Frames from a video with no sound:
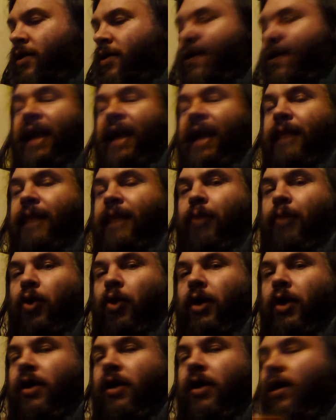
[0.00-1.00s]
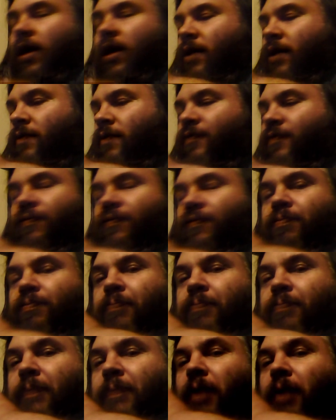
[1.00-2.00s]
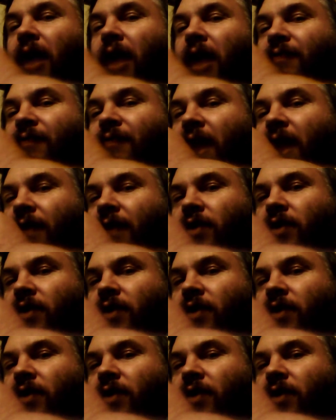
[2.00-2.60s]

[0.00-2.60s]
Danny Bhoy and people like that.